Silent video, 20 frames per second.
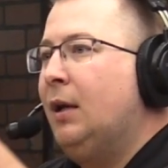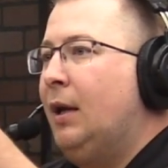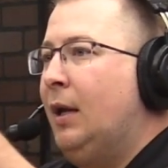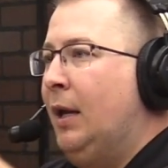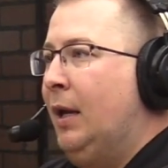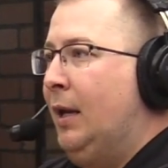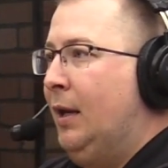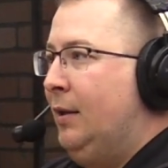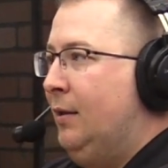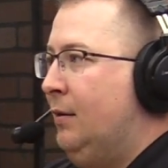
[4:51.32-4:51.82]

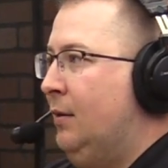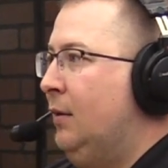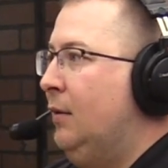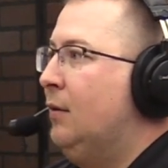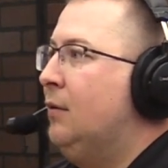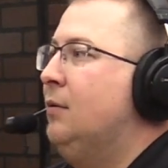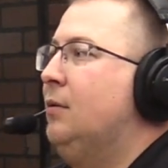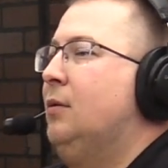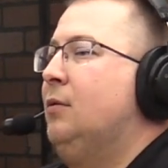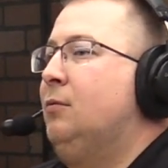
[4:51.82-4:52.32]
and
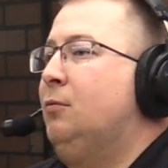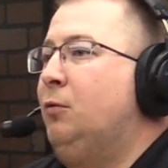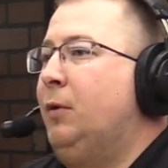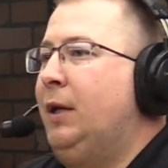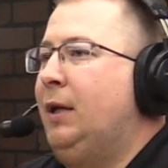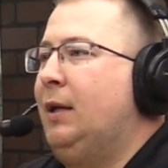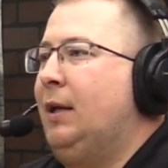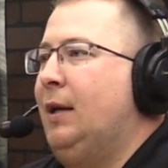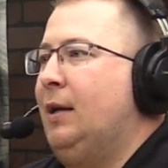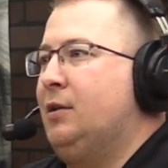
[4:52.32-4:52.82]

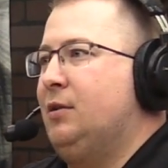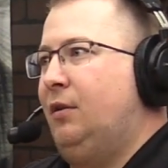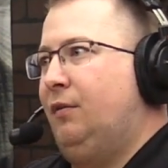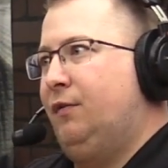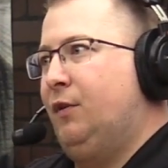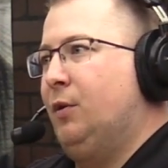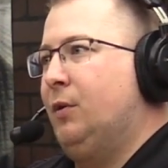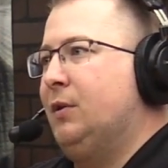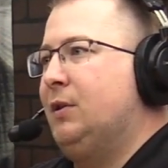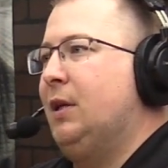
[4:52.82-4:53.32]
we can actually
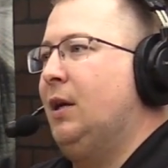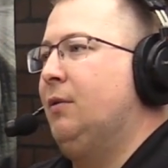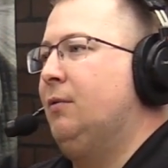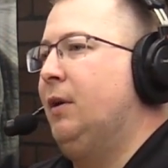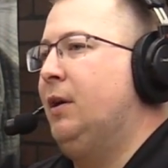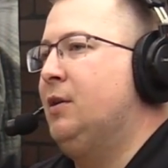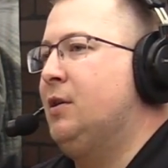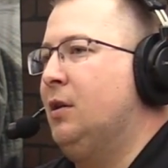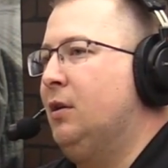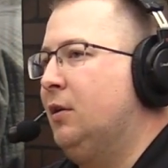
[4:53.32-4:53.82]
focus
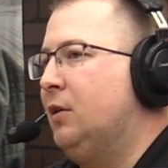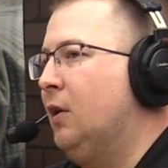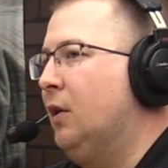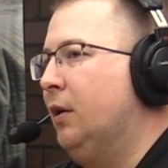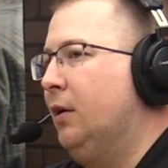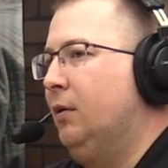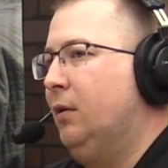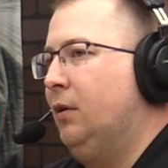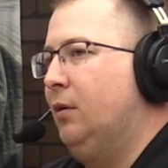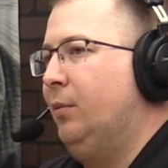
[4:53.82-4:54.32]
downrange on the
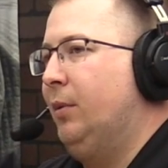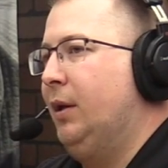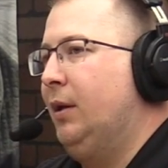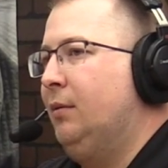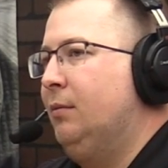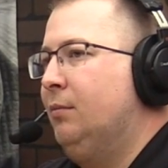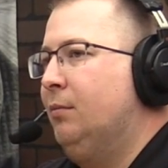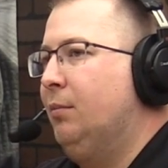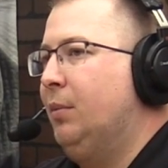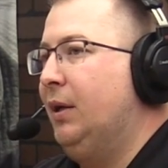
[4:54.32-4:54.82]
target a little bit.
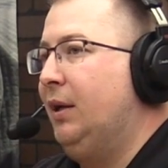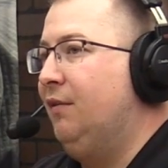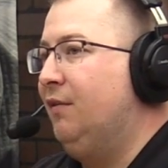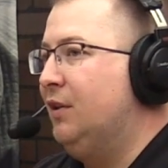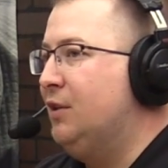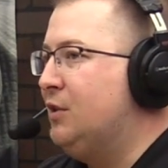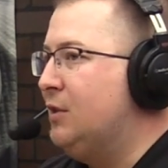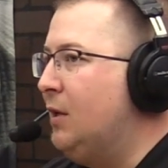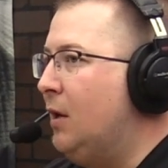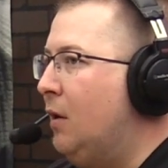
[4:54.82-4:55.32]
But
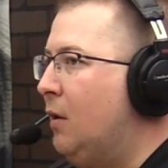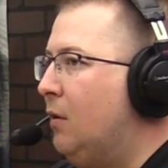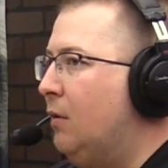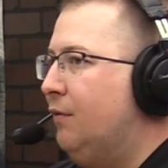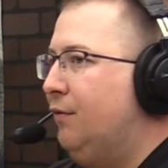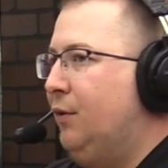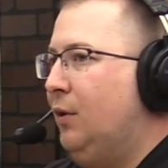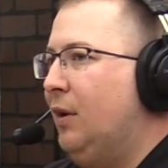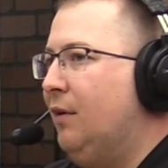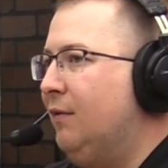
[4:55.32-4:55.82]
even so,
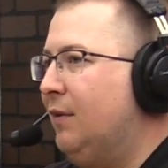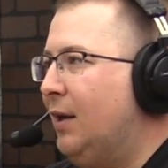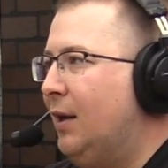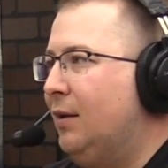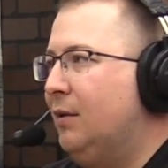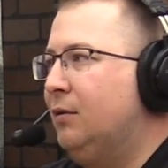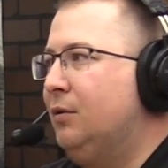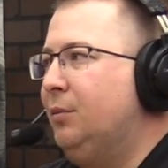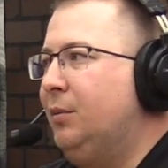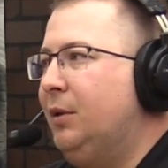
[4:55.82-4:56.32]
if you have
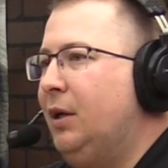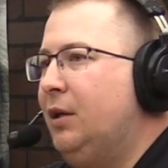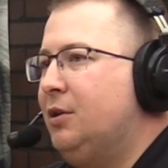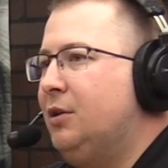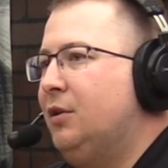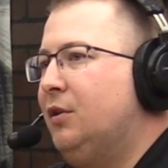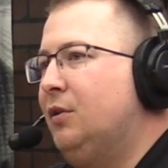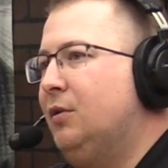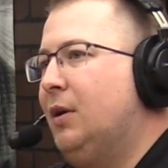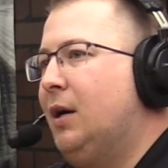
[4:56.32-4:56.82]
that
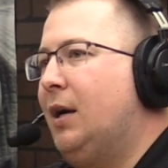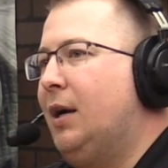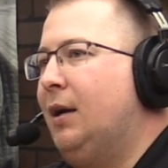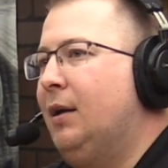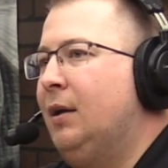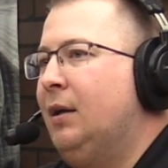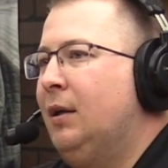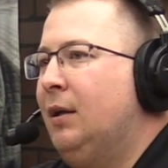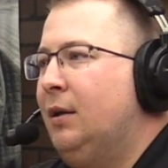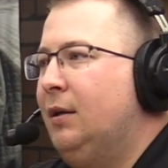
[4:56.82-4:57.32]
illumination too high,
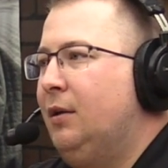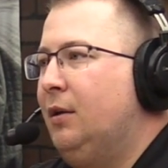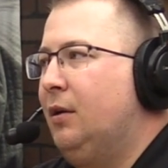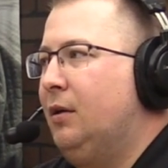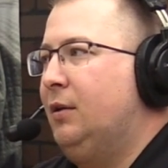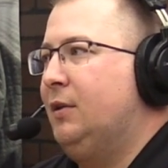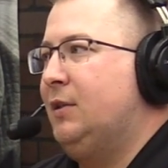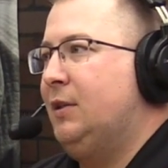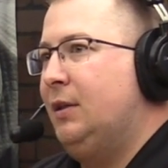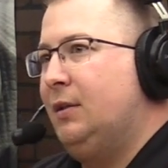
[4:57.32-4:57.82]
you're
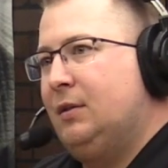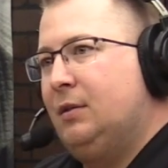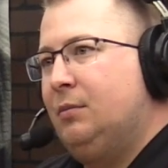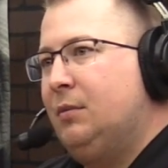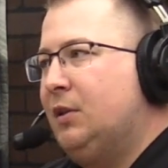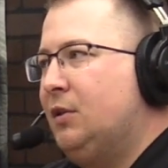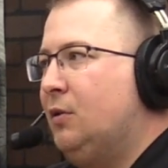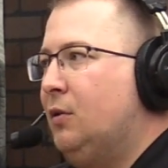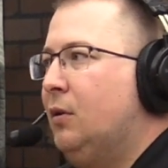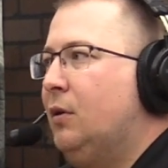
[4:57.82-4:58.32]
going to see some
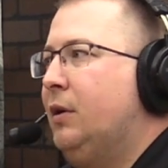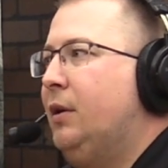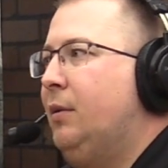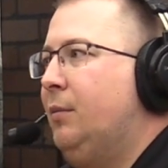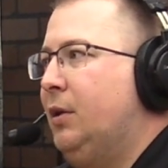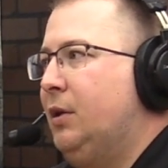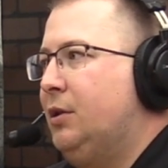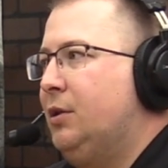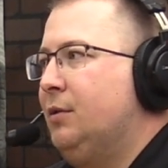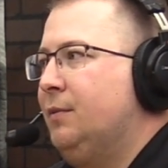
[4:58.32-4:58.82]
distorted
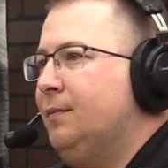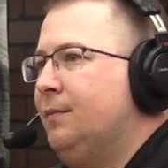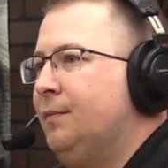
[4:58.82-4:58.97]
image.